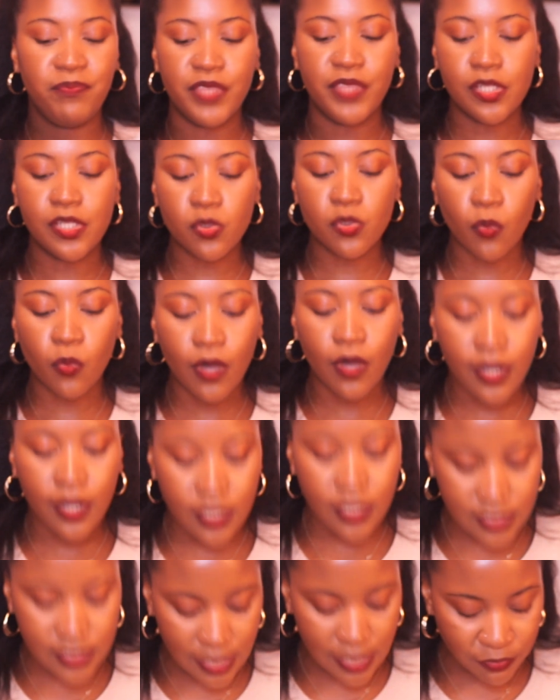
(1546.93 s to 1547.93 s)
This
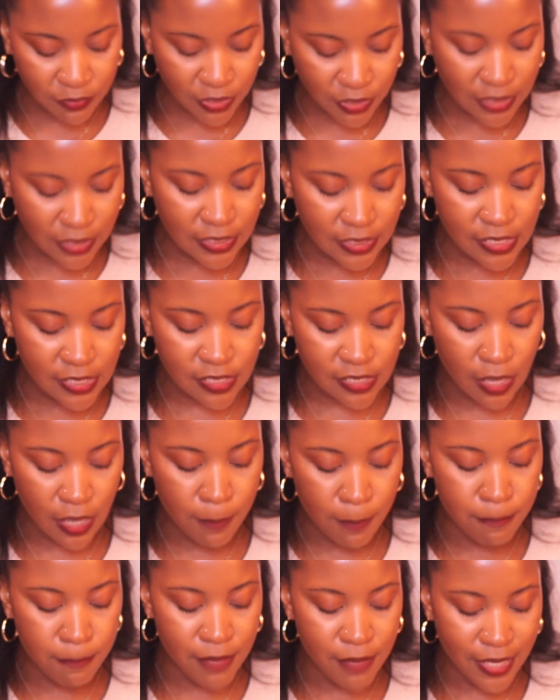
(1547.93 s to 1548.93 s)
one definitely is
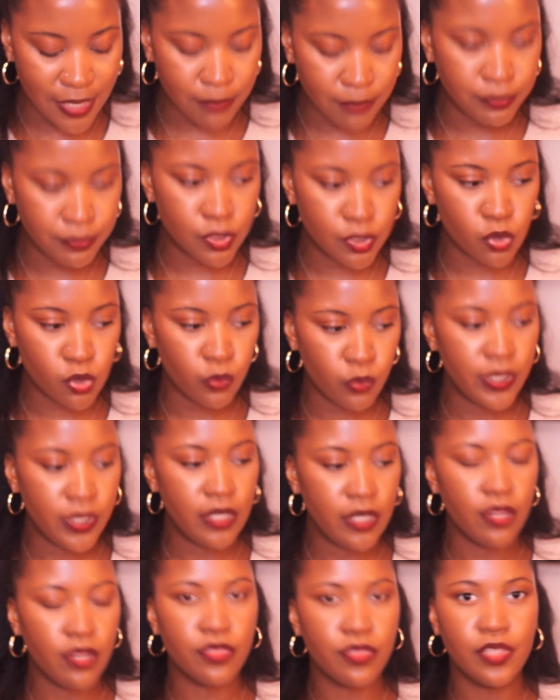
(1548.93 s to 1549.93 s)
a mid
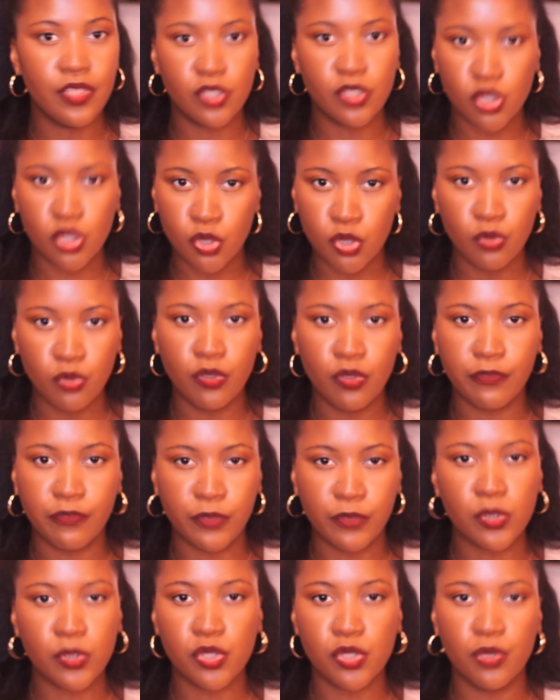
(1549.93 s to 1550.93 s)
between the
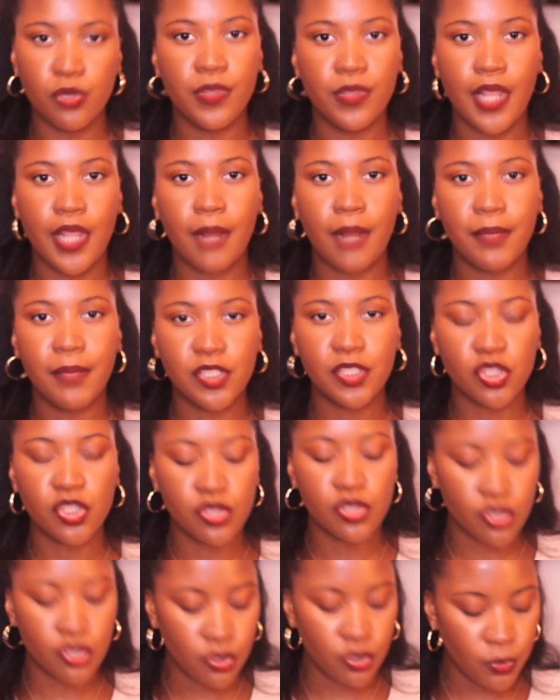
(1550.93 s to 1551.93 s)
first two that I
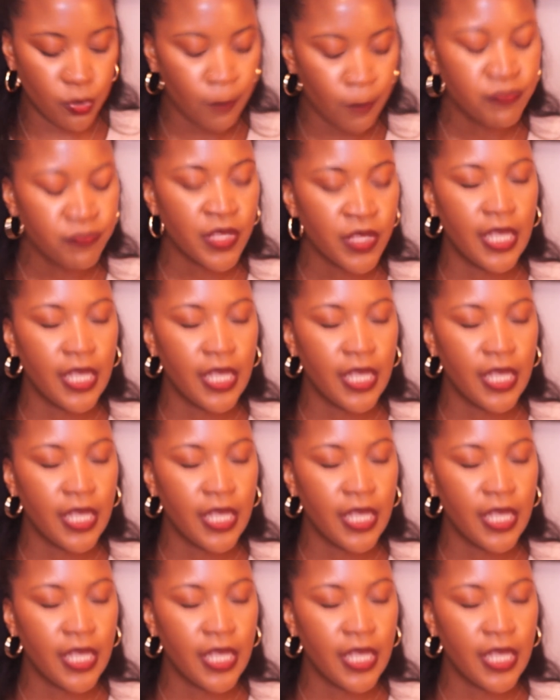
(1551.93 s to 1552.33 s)
mentioned to you,